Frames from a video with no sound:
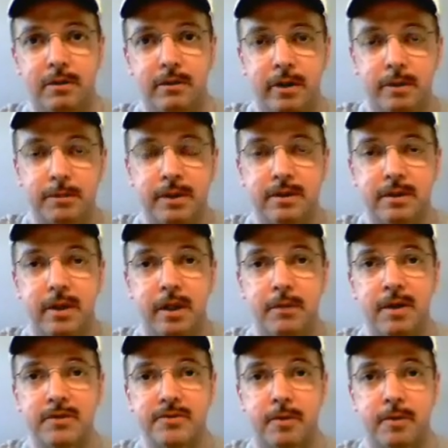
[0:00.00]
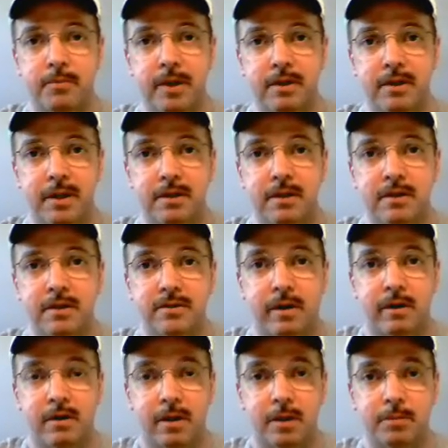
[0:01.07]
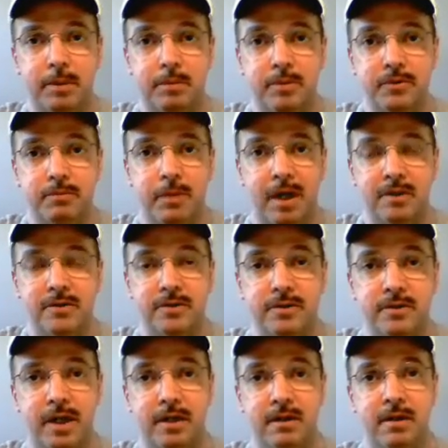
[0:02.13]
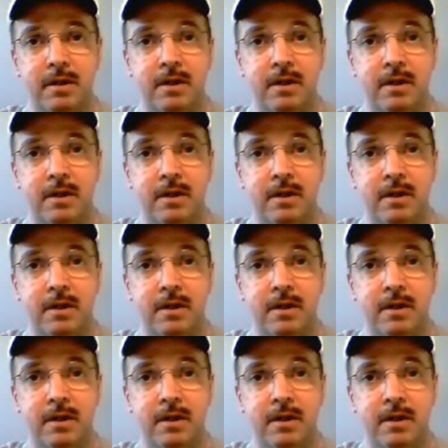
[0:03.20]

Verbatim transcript: you a little bit today about something that is on a lot of people's minds, and that